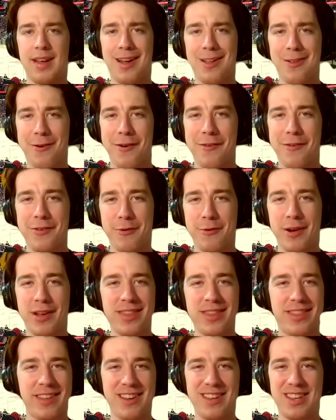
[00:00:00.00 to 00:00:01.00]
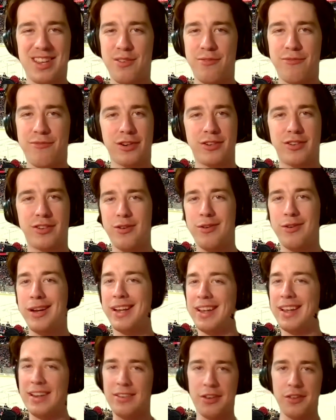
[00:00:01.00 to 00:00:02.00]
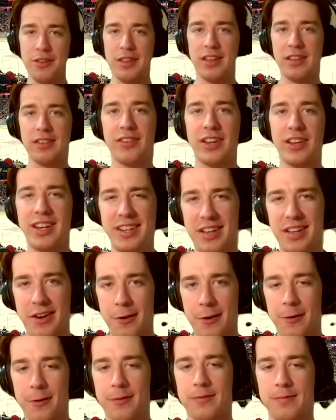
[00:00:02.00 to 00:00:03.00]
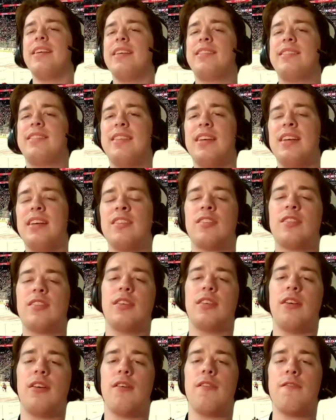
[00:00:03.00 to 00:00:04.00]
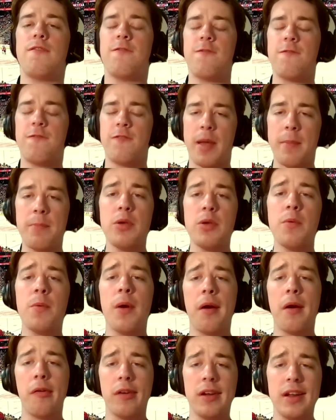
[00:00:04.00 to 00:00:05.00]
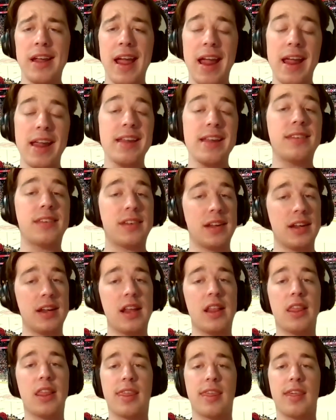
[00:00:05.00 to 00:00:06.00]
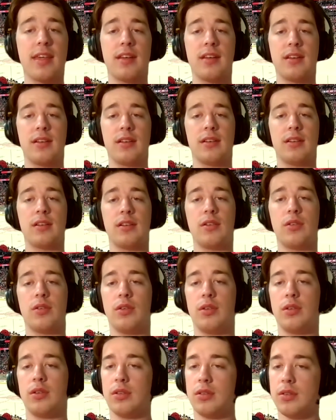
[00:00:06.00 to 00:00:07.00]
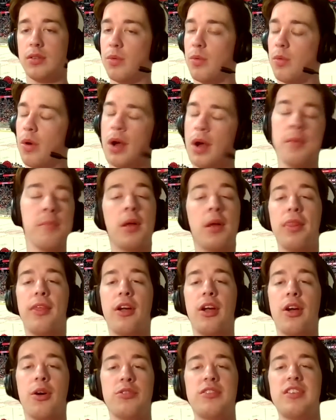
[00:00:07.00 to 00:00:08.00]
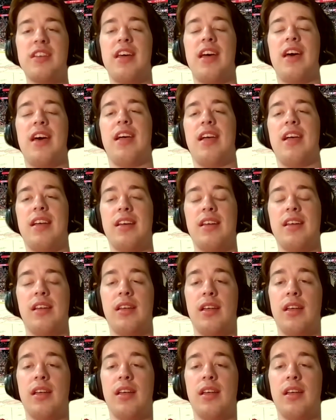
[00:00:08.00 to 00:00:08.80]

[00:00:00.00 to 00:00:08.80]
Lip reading: Hello, everyone. Thank you for tuning into this video. Since February 18th, 1 month ago today,